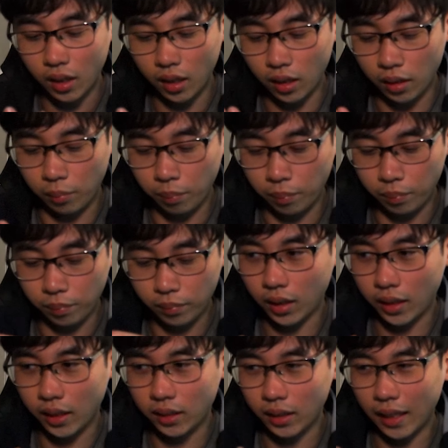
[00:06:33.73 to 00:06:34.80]
um,
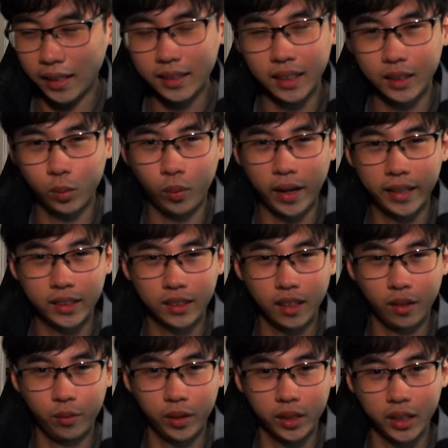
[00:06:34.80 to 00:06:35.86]
I guess I guess that's why it's
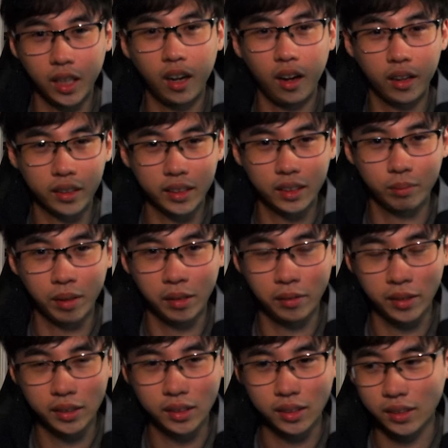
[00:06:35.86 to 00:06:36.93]
not really hugging my
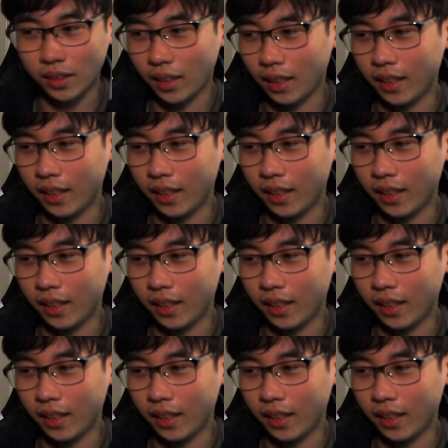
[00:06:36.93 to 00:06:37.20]
wrist